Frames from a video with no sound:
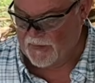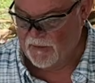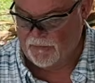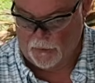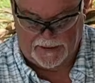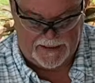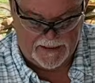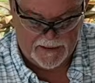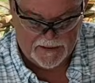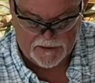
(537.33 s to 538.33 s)

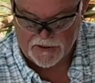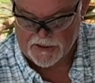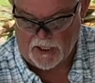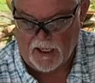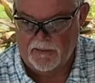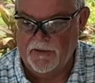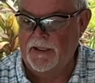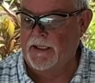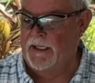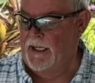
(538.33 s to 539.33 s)
fully dissolved.
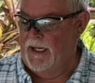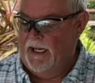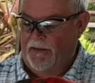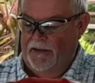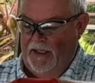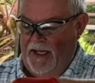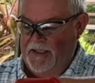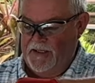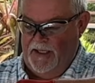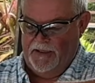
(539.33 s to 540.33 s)
And then the
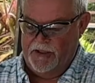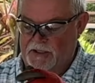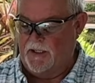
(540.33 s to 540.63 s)
last thing, just a